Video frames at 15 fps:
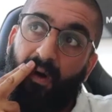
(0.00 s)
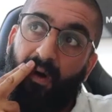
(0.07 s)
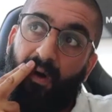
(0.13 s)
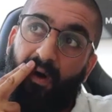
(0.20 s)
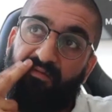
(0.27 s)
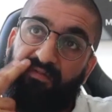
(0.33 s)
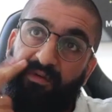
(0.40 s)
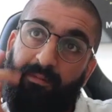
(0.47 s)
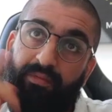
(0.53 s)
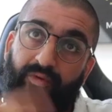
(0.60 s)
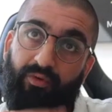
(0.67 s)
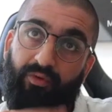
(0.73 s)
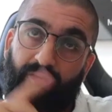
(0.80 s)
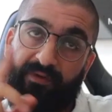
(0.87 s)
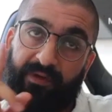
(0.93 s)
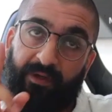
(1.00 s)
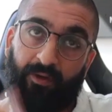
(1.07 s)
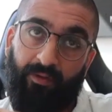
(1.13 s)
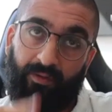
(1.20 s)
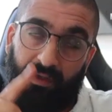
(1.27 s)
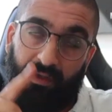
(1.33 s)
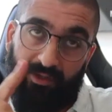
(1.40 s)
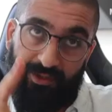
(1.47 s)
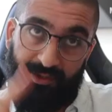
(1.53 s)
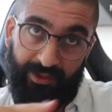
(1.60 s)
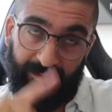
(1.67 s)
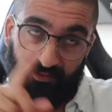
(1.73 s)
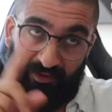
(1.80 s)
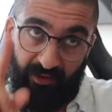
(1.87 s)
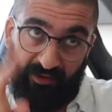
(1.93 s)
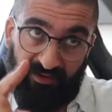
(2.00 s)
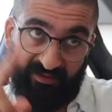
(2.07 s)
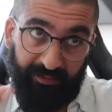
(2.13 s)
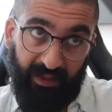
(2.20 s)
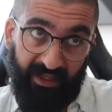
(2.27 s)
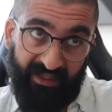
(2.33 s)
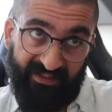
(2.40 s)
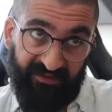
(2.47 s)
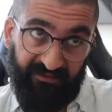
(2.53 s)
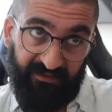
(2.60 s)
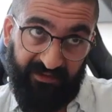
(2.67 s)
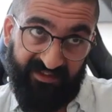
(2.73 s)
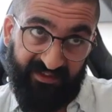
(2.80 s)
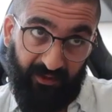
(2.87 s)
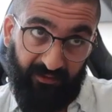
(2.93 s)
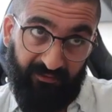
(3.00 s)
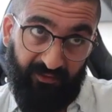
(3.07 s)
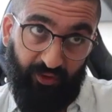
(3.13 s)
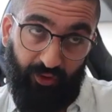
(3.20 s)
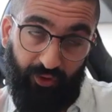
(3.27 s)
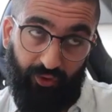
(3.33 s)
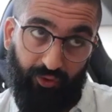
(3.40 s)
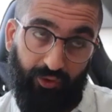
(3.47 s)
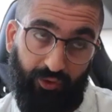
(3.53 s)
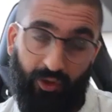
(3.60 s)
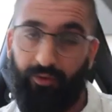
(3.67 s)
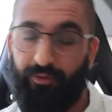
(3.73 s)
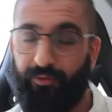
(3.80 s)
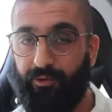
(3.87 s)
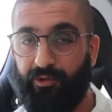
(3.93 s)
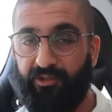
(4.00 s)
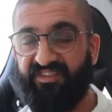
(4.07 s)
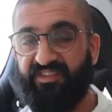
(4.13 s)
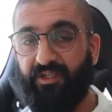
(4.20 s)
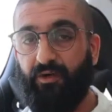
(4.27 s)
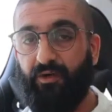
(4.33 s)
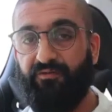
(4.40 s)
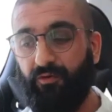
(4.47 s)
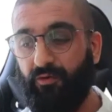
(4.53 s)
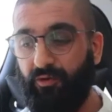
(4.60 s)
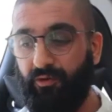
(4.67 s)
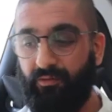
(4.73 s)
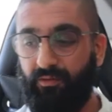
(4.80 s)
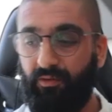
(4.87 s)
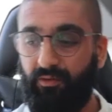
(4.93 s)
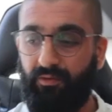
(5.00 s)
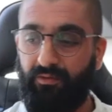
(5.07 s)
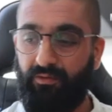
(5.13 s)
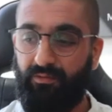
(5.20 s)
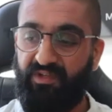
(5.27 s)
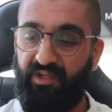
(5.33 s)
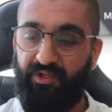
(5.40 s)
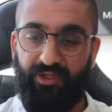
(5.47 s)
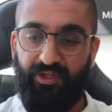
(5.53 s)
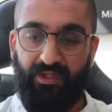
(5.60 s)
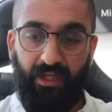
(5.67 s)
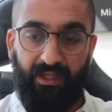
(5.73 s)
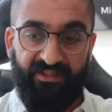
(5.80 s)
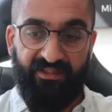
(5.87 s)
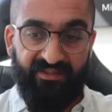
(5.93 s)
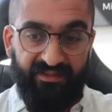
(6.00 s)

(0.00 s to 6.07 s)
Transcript: improving your relationship to those parts of yourself do you go through yourself or teach your clients?